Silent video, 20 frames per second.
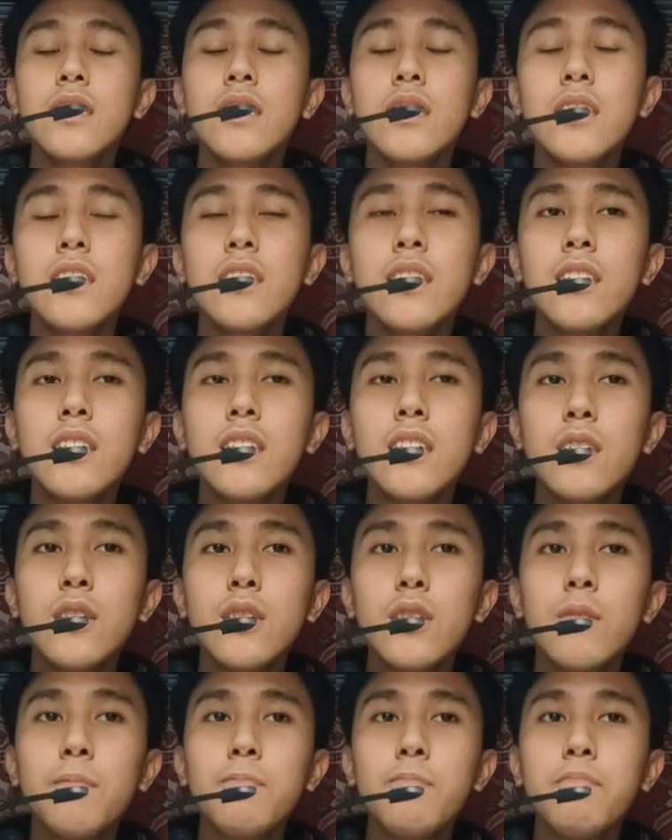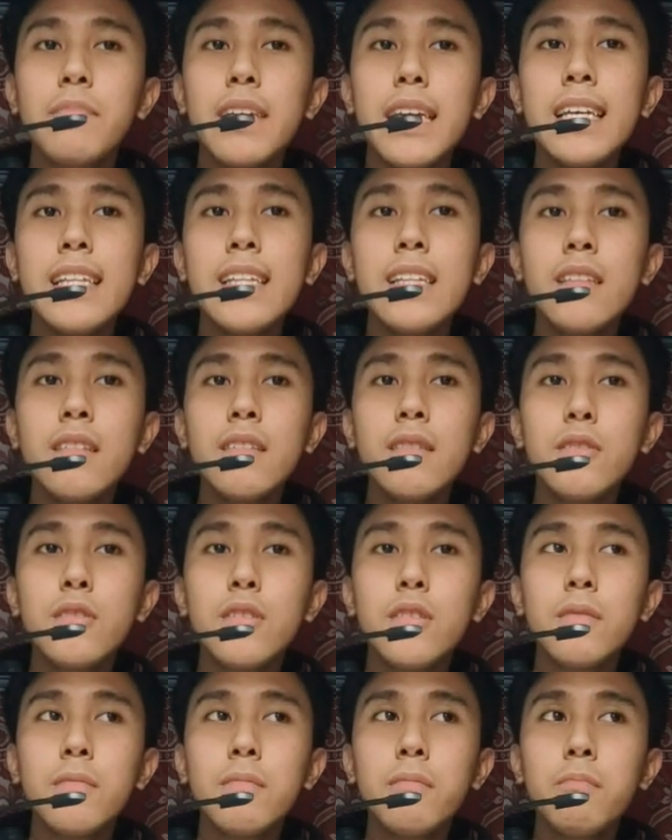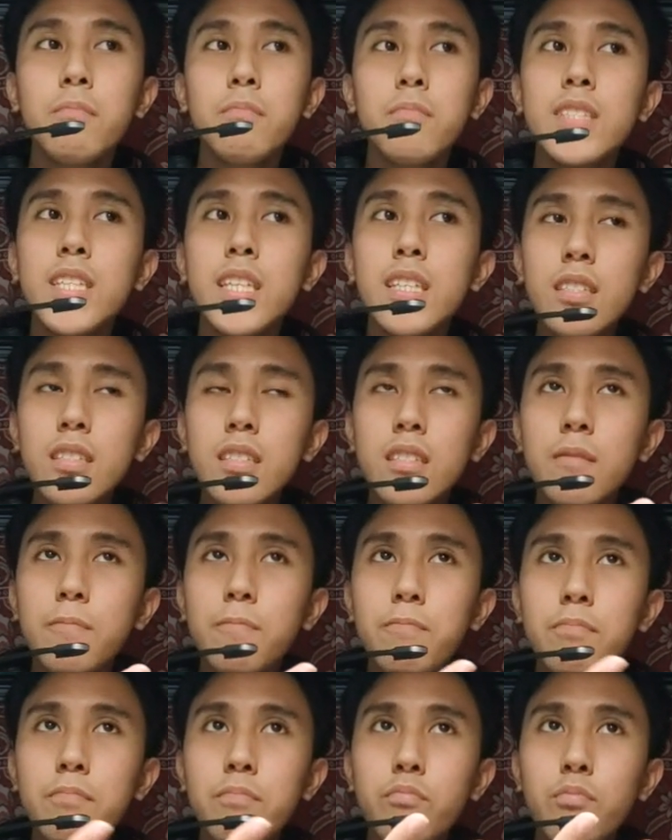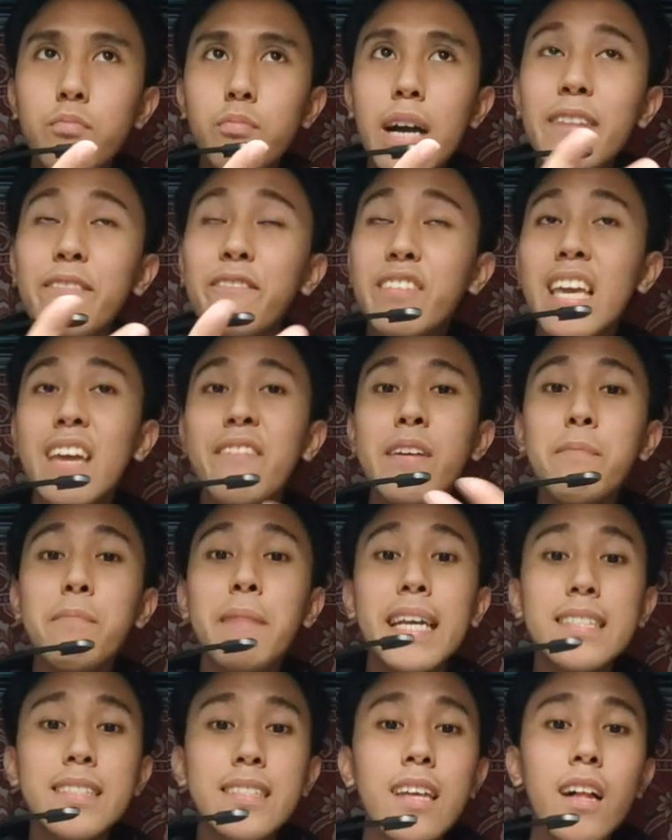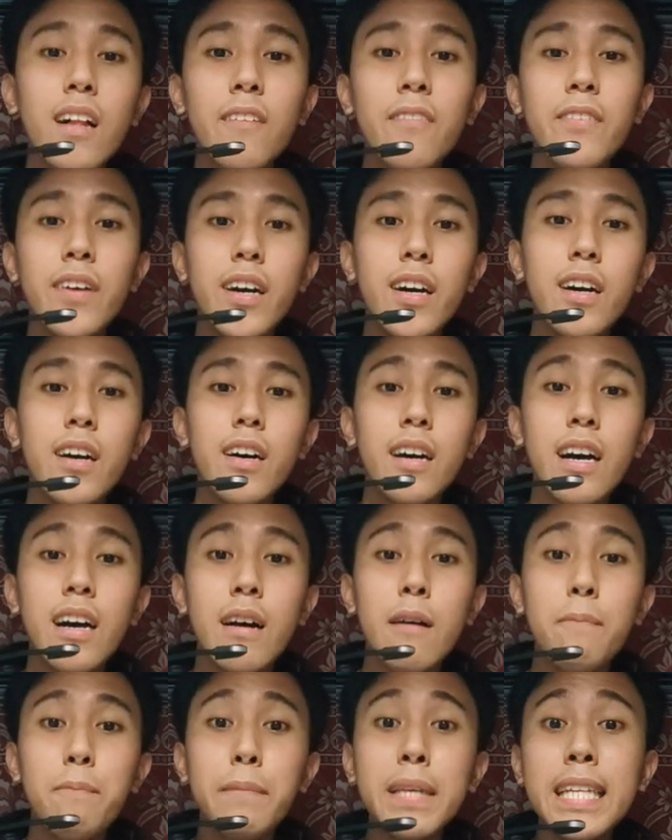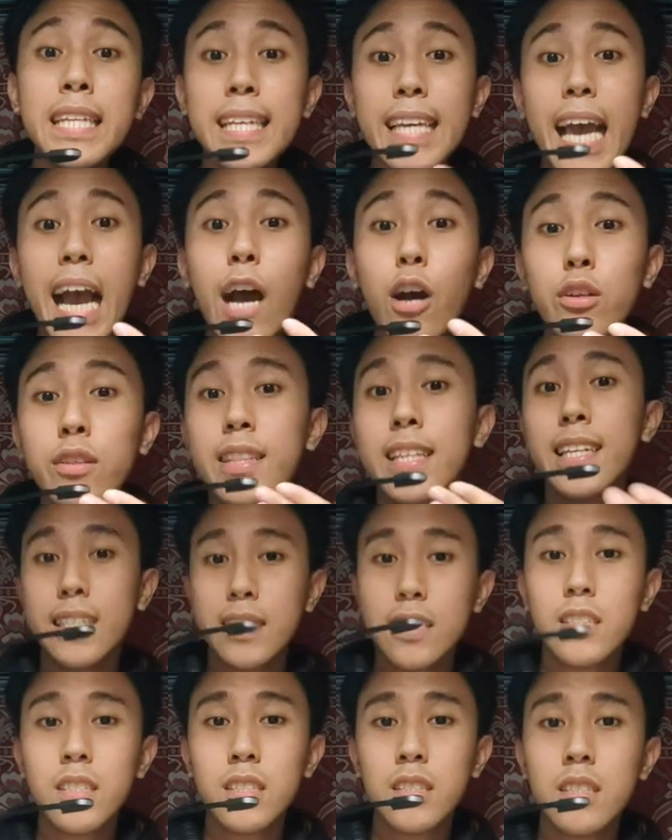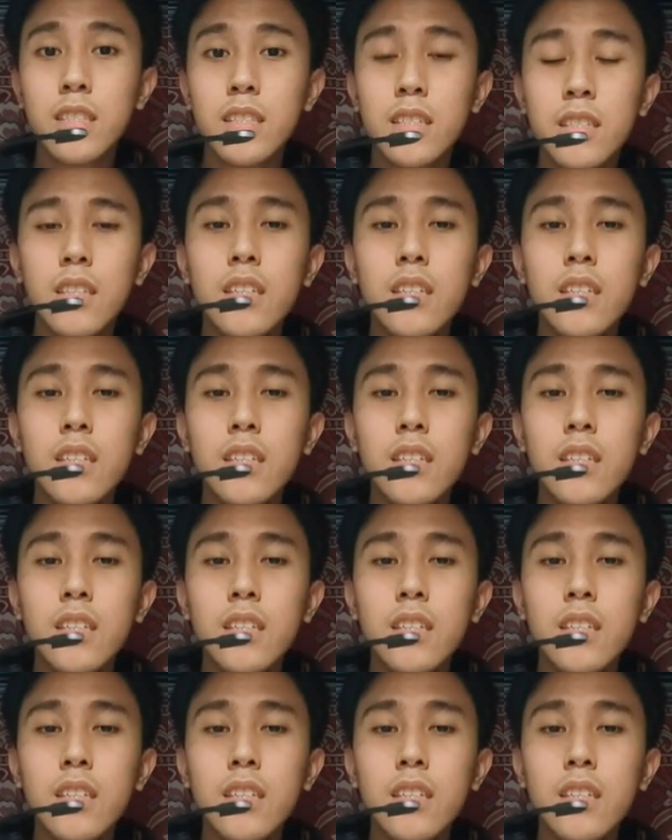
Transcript: and just have given myself a mini outreach.